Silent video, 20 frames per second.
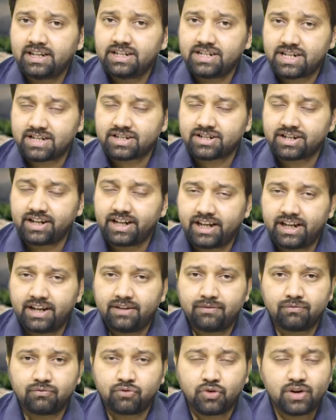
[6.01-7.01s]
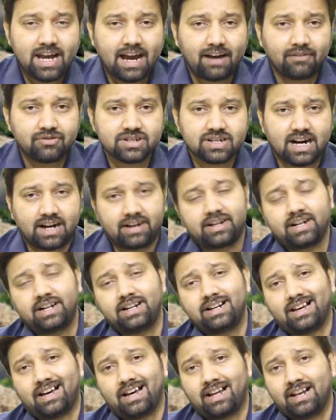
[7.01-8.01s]
Yesterday we have
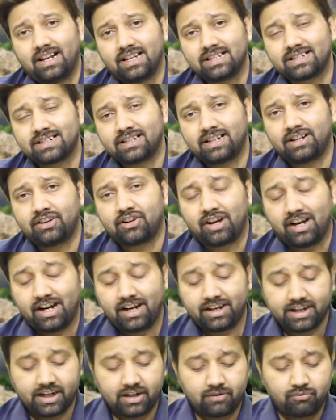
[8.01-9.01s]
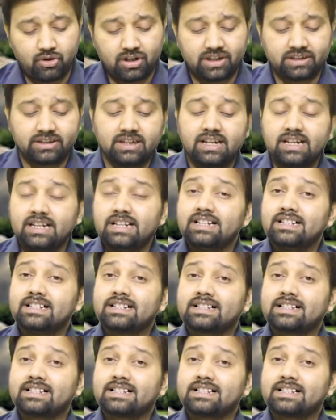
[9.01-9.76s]
started a lesson related with